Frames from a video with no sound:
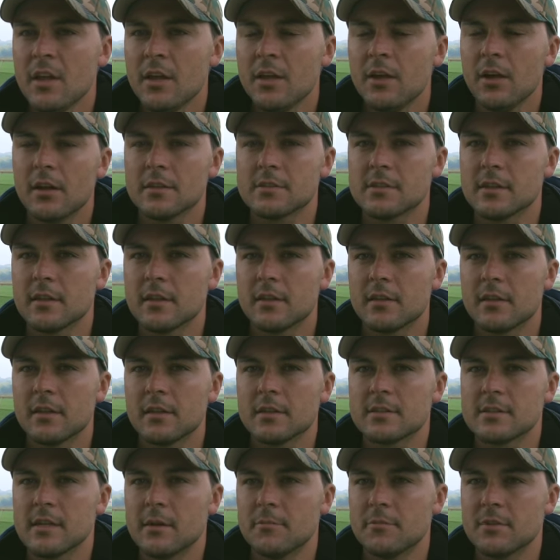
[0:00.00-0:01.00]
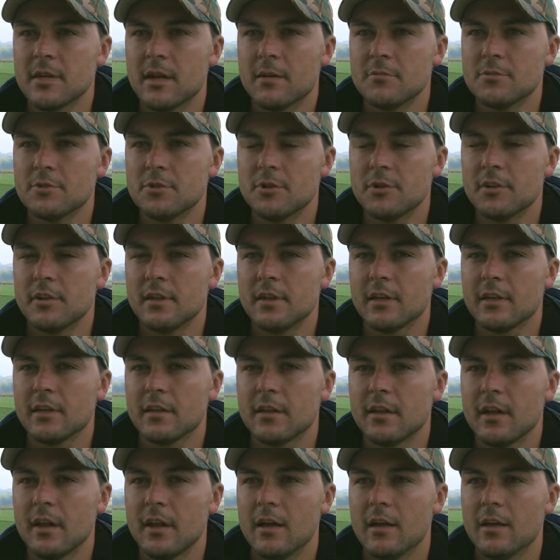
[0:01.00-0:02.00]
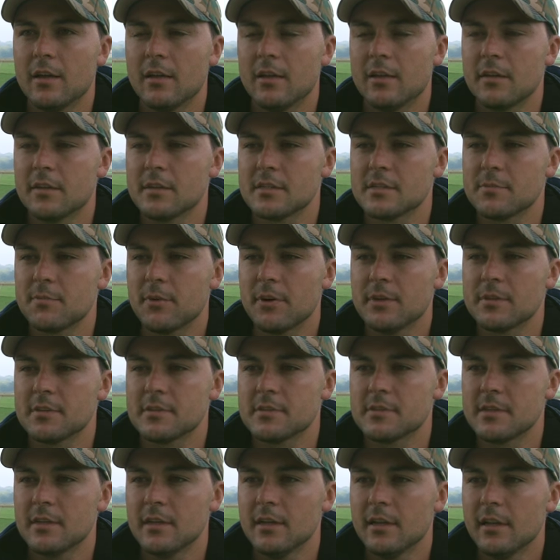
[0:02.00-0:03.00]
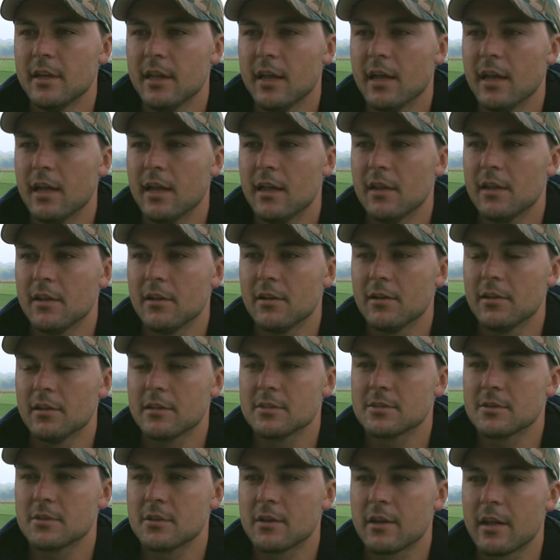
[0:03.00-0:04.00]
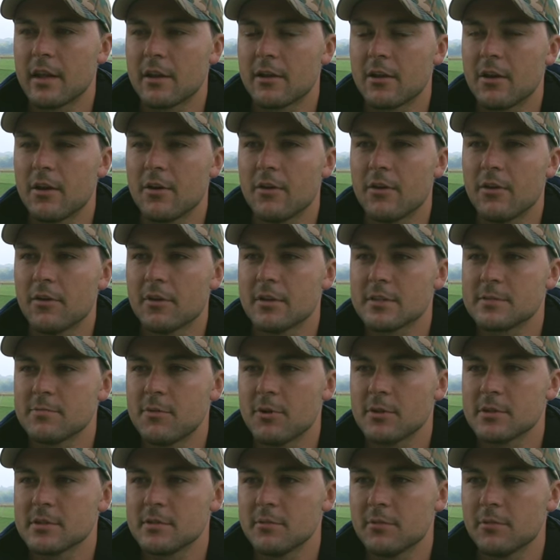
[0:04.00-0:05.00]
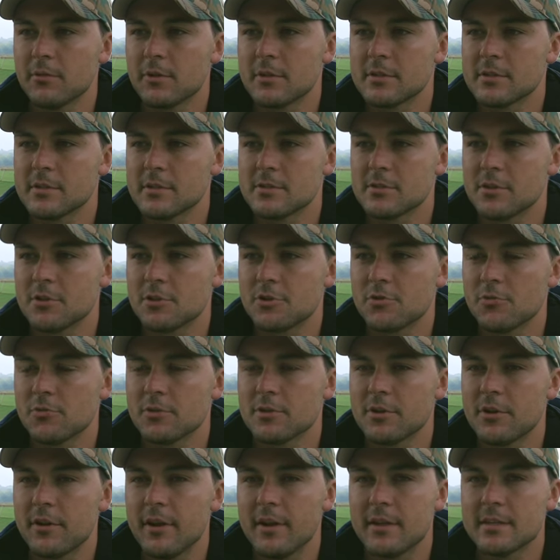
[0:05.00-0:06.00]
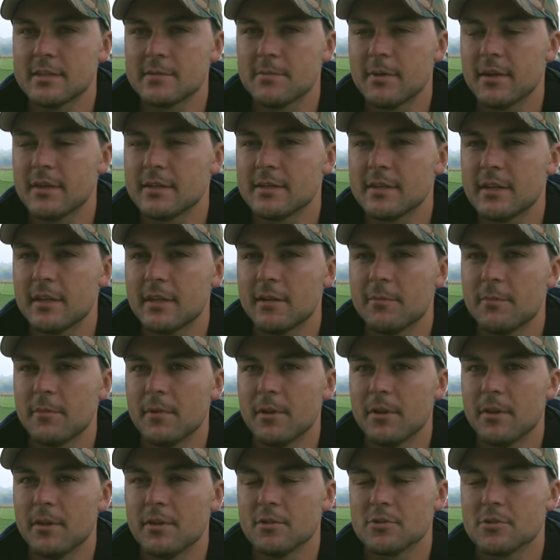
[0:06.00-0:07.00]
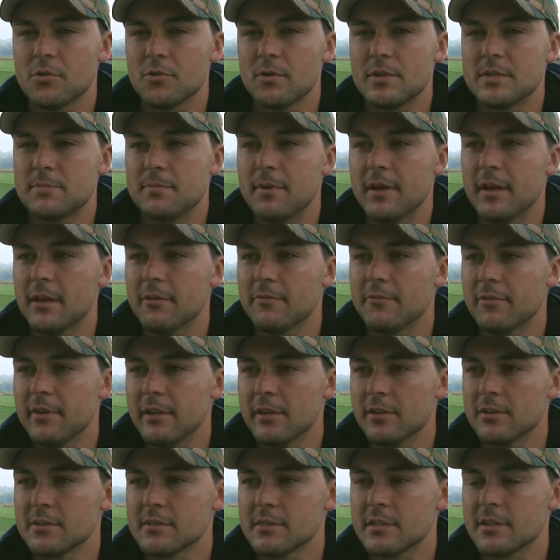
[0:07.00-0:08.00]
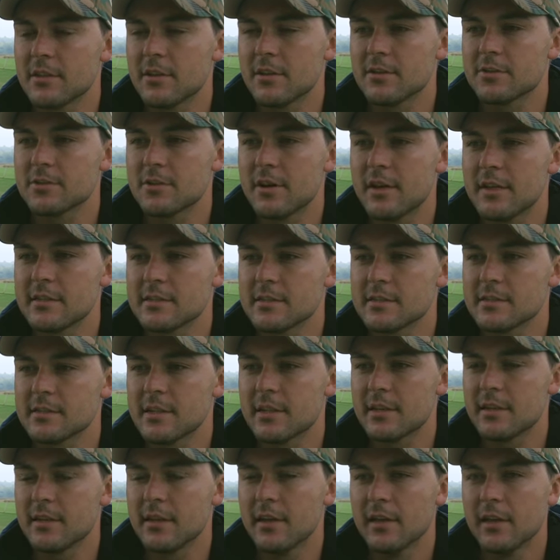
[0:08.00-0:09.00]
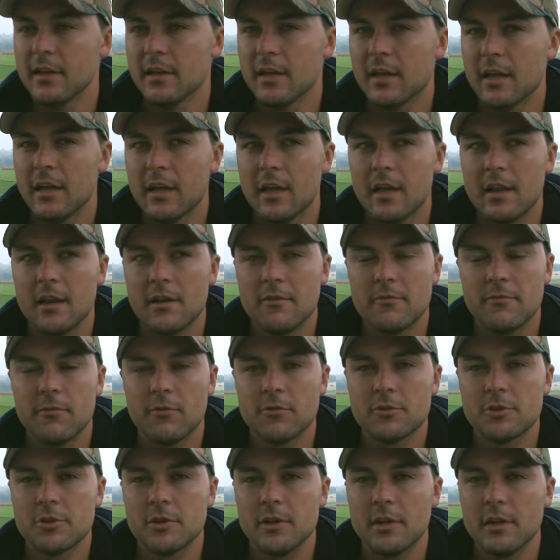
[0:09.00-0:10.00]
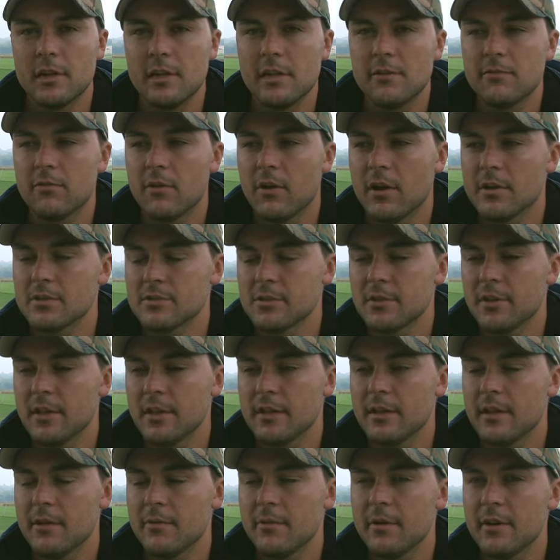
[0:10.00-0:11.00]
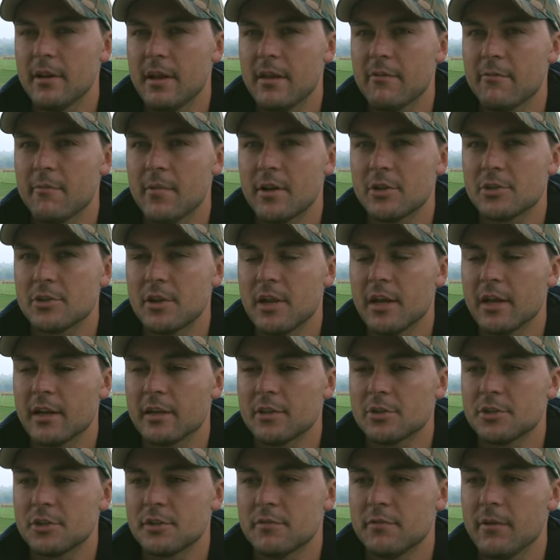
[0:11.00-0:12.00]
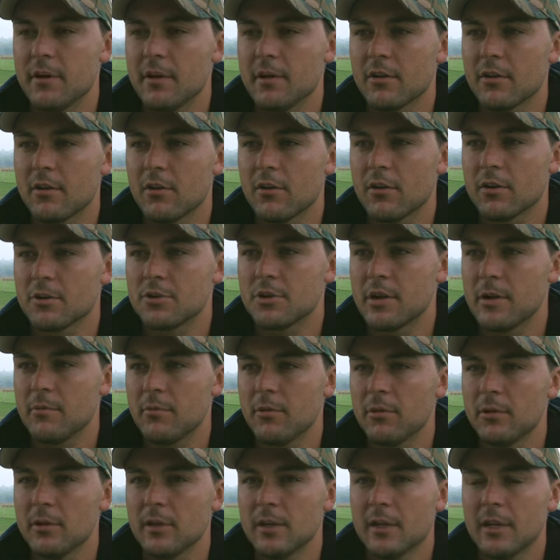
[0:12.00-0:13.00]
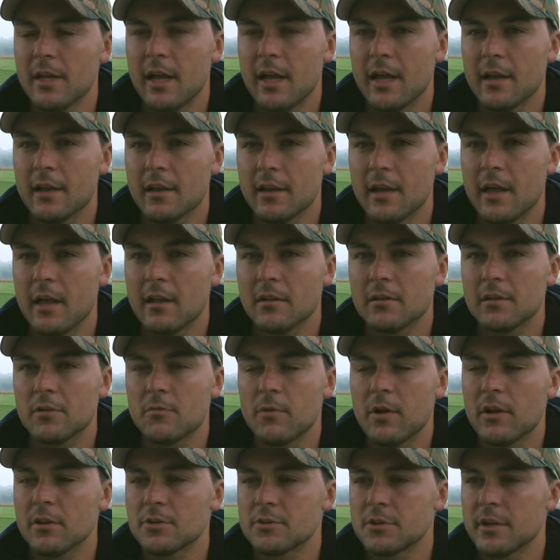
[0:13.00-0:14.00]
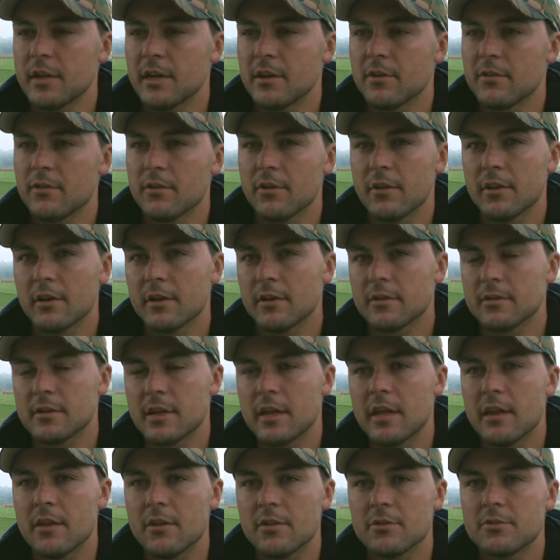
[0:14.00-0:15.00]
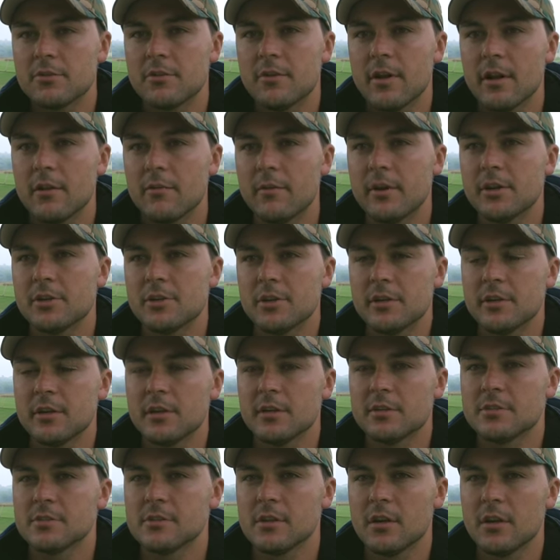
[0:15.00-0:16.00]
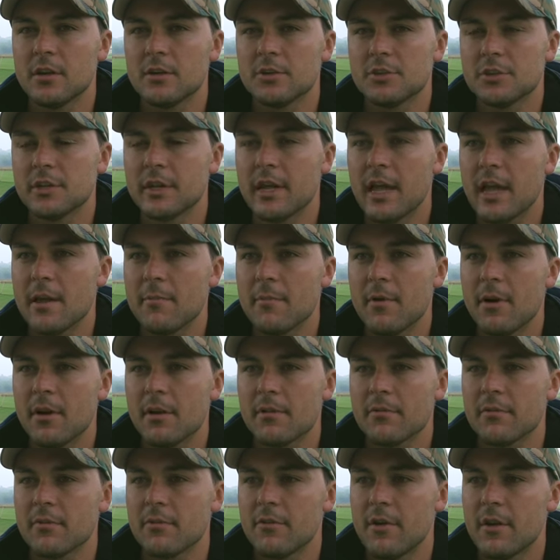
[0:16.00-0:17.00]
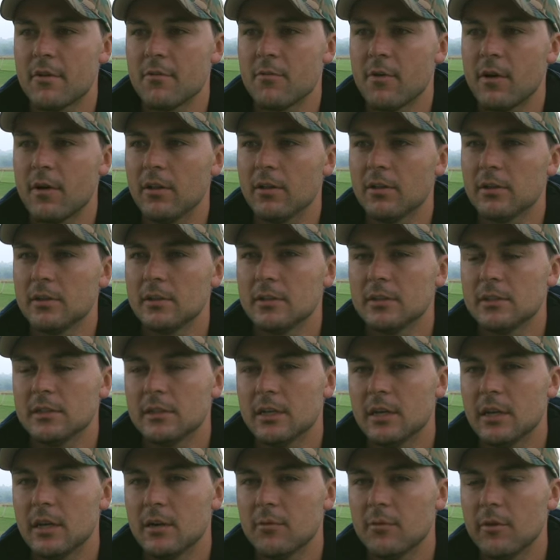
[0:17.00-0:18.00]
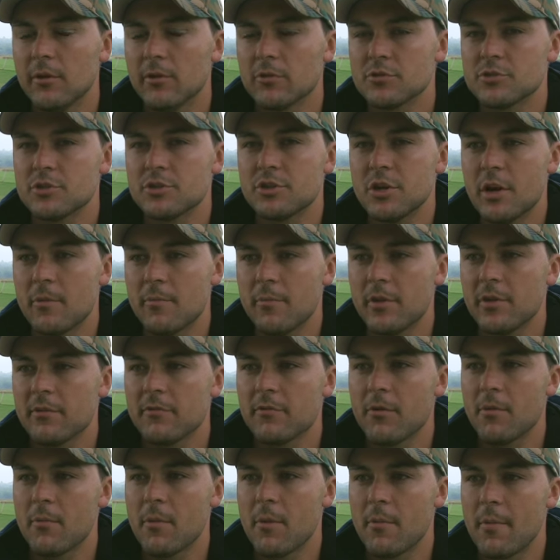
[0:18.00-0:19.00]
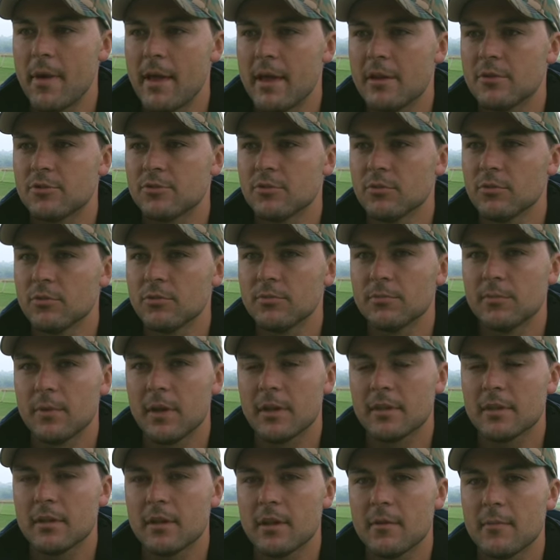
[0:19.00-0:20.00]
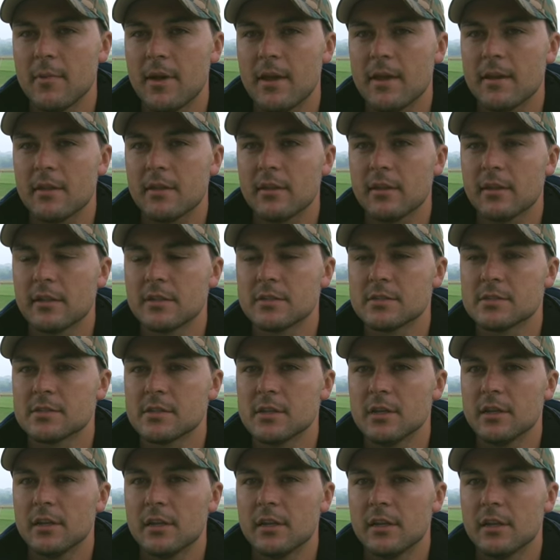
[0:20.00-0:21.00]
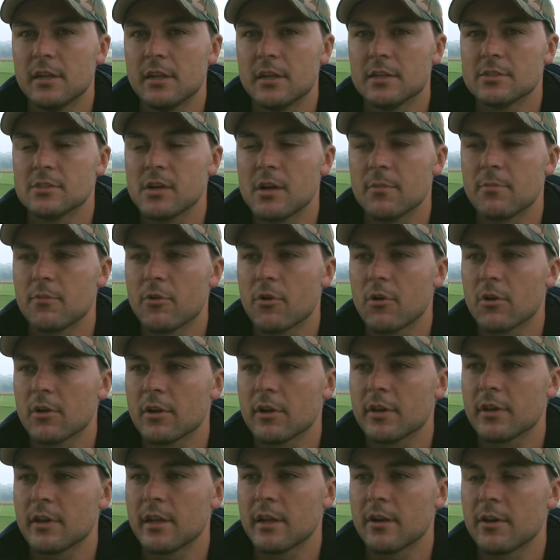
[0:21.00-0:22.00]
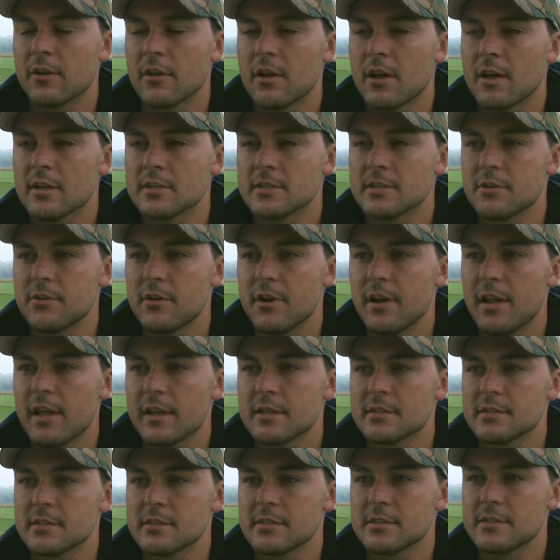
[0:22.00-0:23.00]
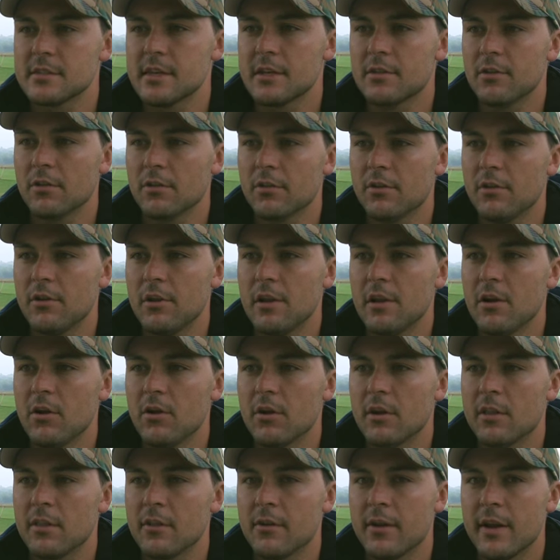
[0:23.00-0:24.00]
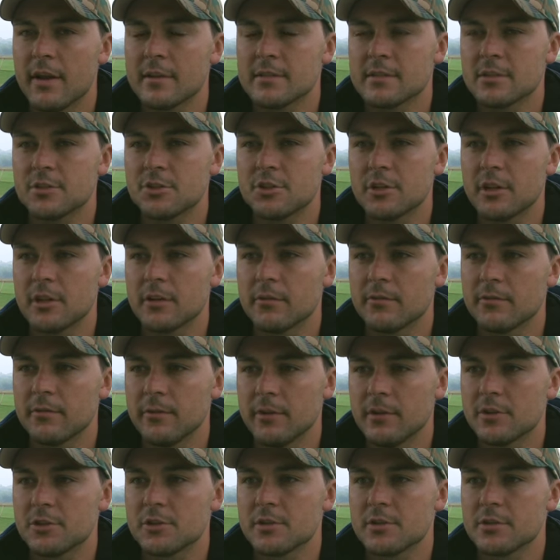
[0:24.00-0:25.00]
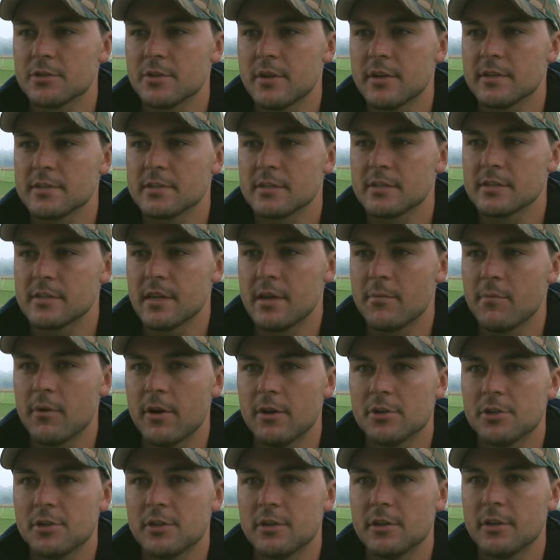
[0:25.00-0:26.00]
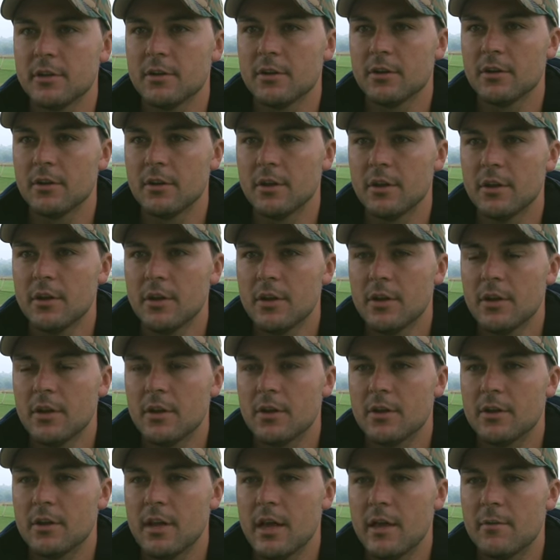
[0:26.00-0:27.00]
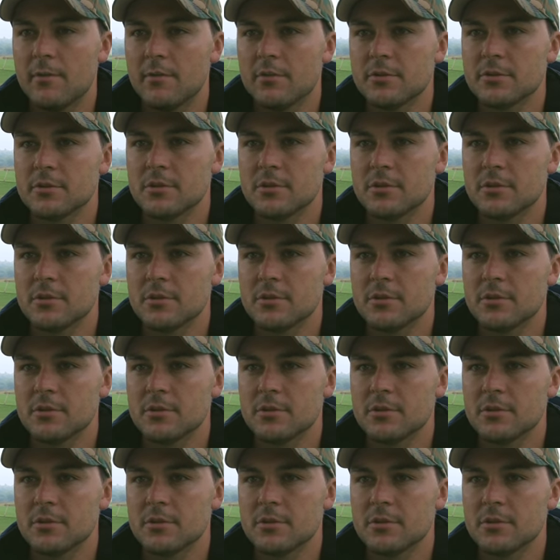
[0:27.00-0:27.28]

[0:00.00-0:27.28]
Yeah, I think sometimes you think in the sprints, little as can go wrong as possible because it's a shorter race, but it's always bigger fields in those races. And fortunately for us on that day, we didn't have much luck and she found a lot of trouble. And Lyle did well to get through it and get her to run where she did. So she came out of the run well. We're also jumping from a bad draw. I think the main thing is let's hope Grant can get her nice and relaxed and settled earlier on in the race and she can finish this race the same way she did her debut